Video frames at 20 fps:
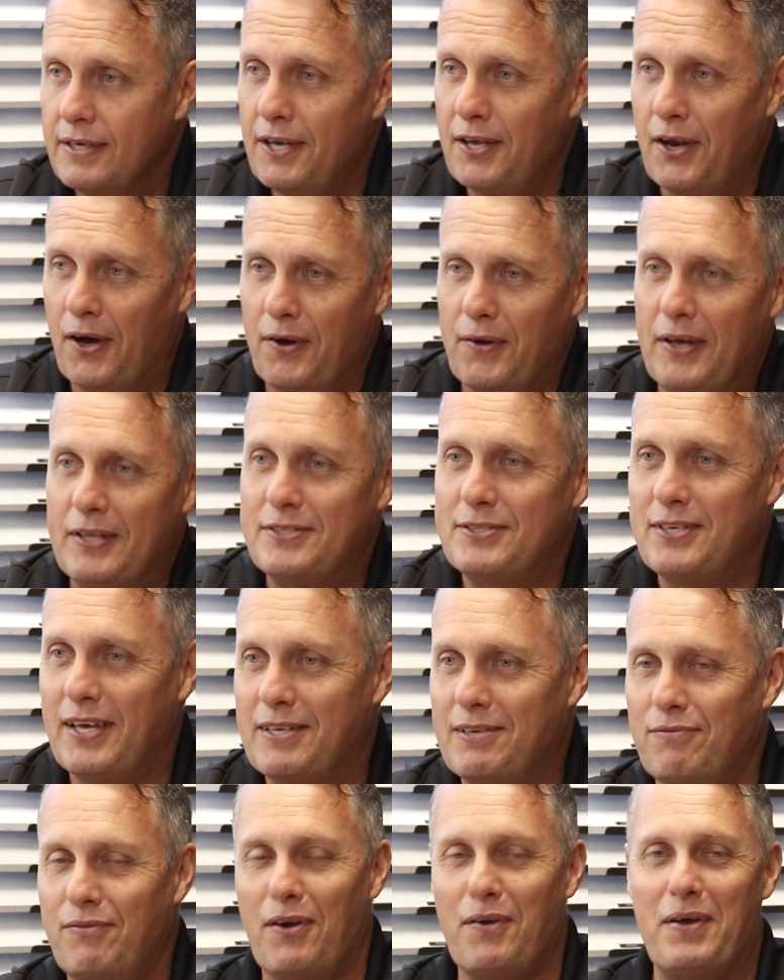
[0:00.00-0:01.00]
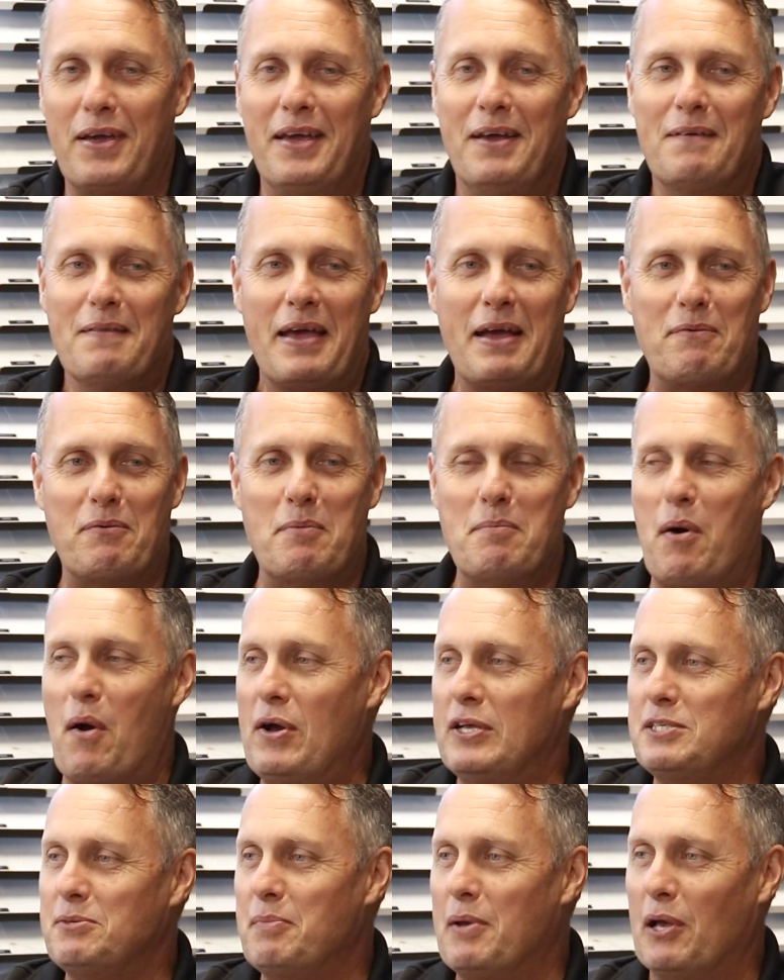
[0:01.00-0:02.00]
You know, it's it's very. It
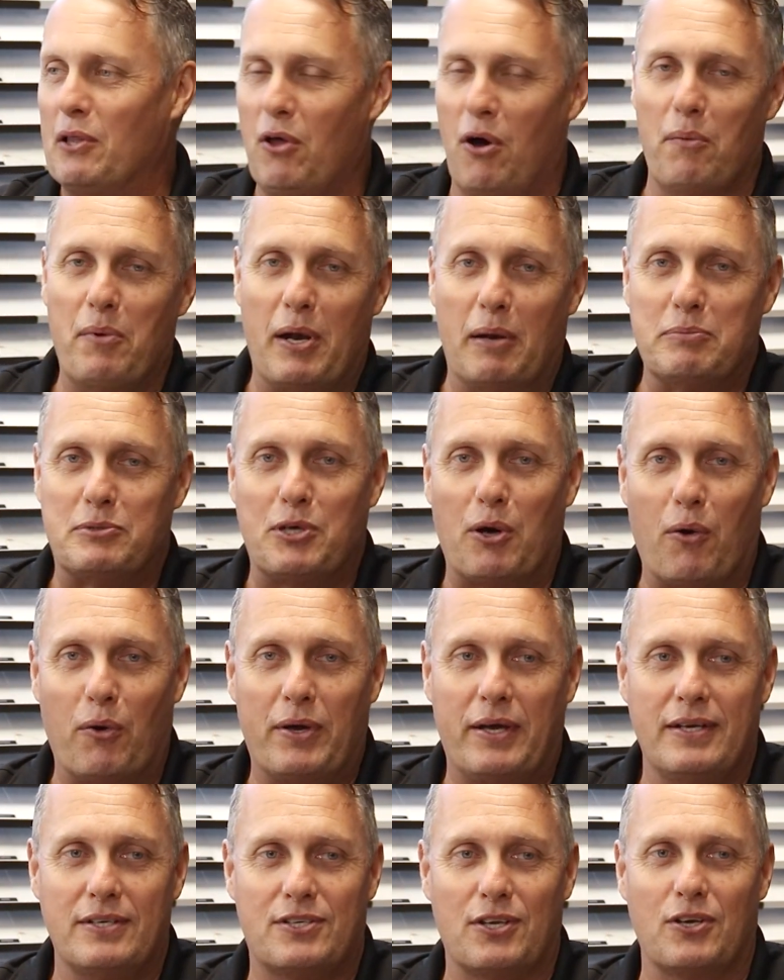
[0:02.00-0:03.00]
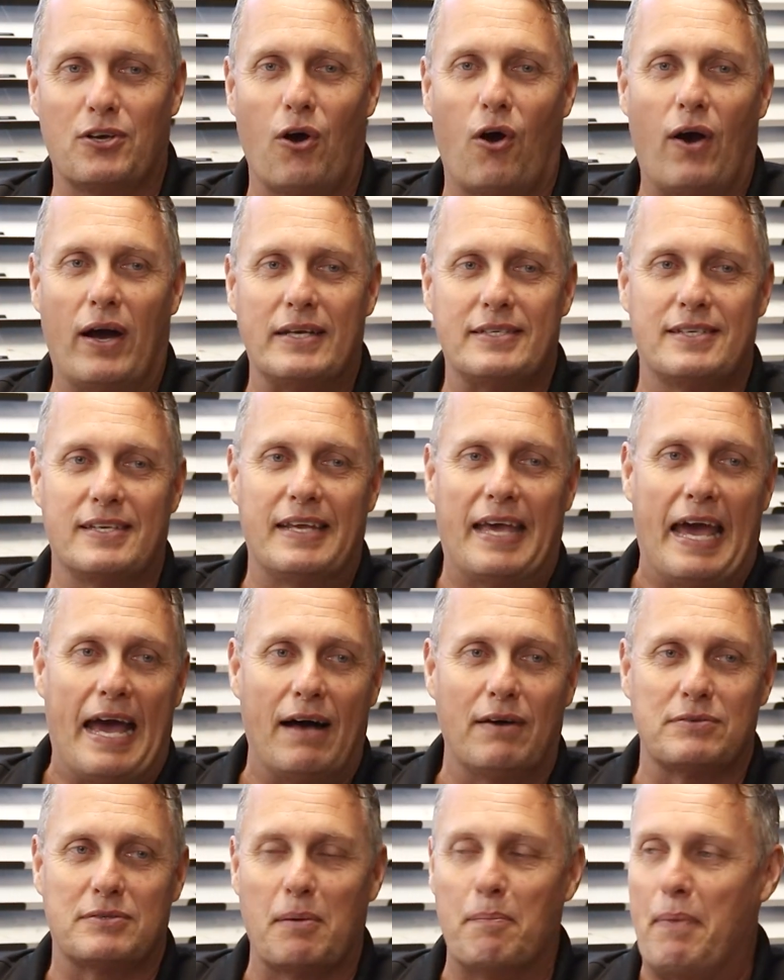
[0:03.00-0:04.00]
reminds me a lot when I'm talking to guys and
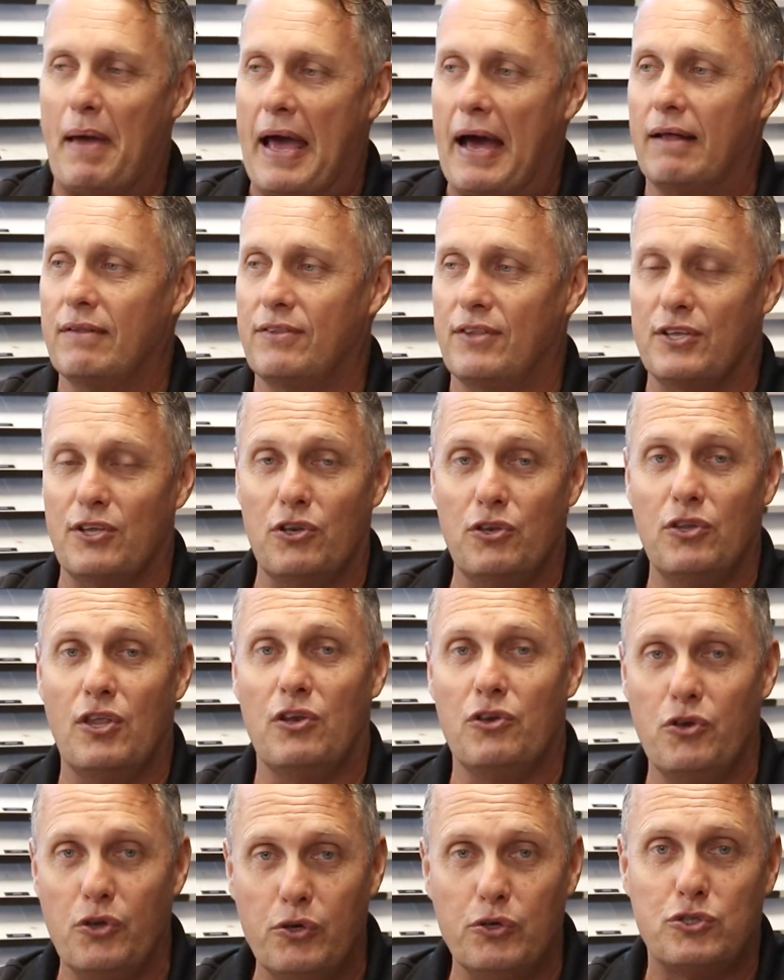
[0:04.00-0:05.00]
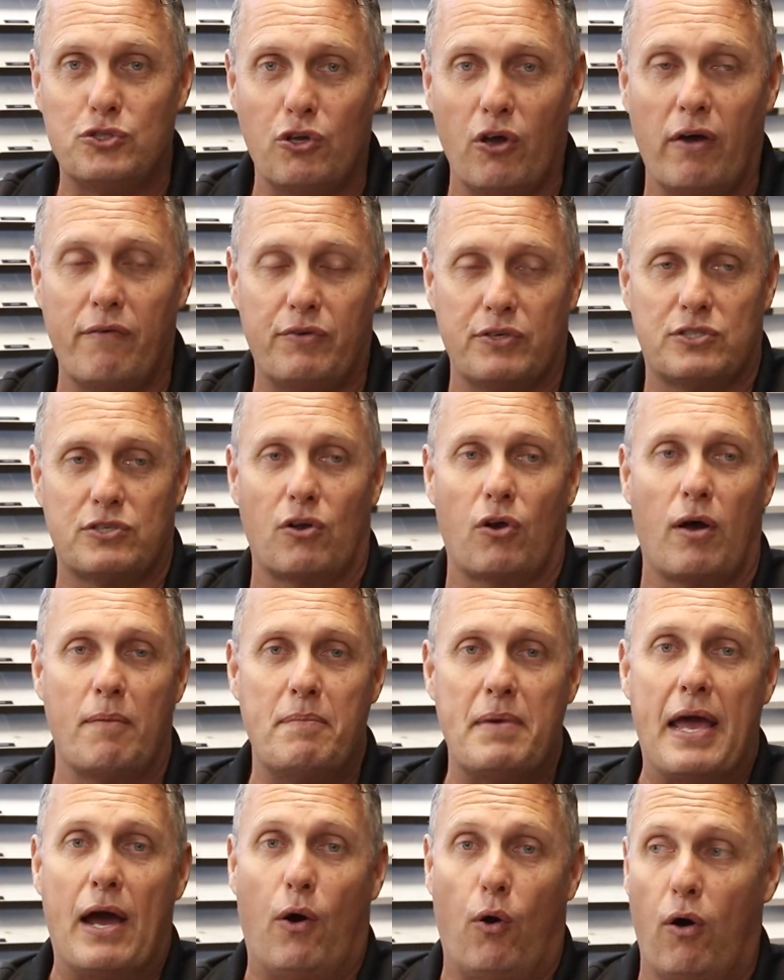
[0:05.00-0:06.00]
gals about the the new service that
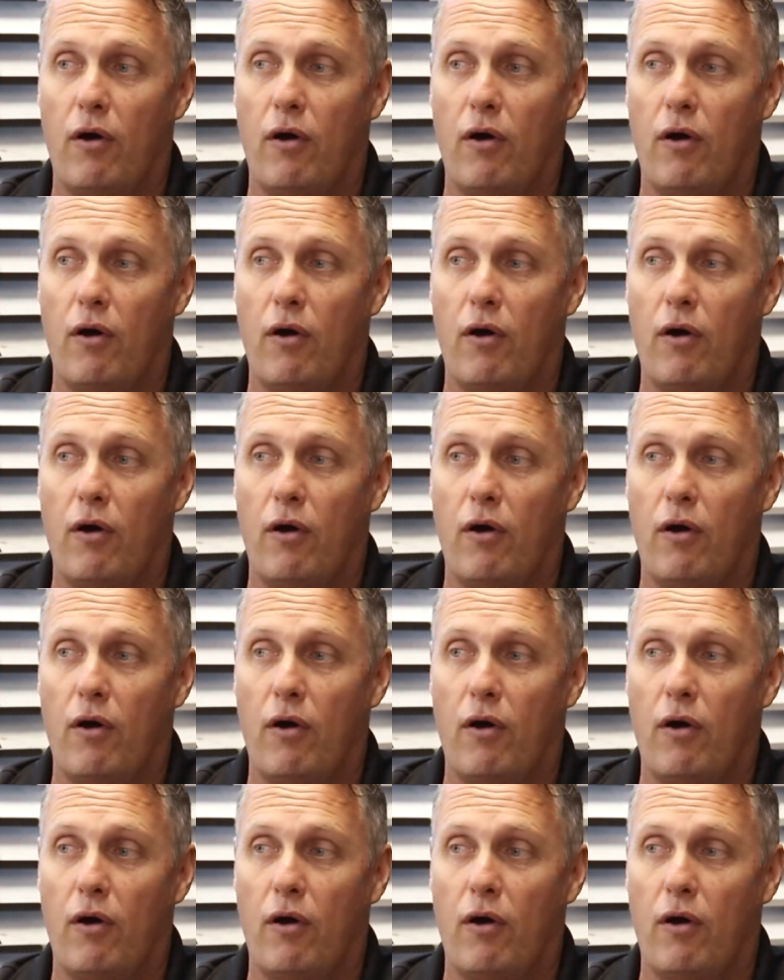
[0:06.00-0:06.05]
I'm now